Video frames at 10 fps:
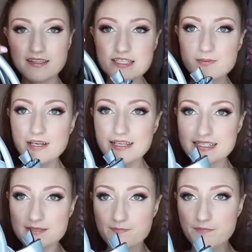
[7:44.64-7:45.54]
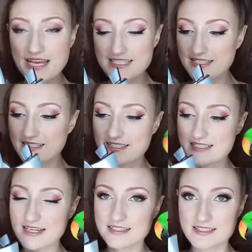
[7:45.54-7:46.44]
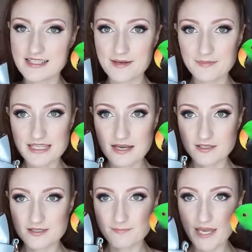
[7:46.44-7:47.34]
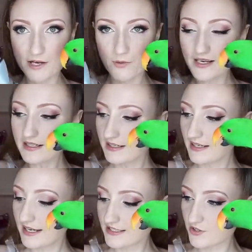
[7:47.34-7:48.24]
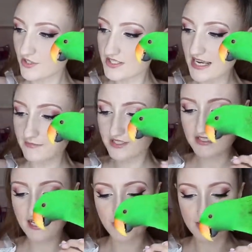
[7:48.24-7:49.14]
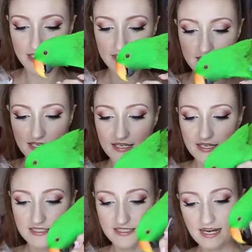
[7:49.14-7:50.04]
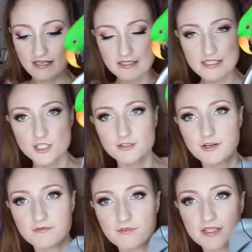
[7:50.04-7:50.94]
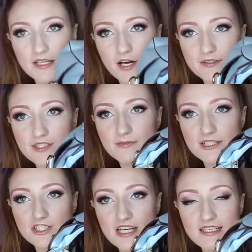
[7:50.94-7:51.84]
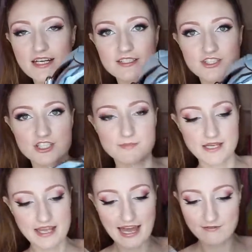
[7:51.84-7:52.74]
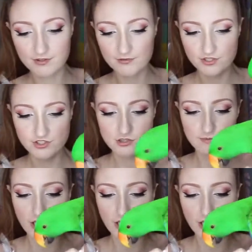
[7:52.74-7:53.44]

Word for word: This one is basically exactly the same as that pink one. It's got the same design on the inside exactly, so I won't really go into much detail. It's just a big cabin with two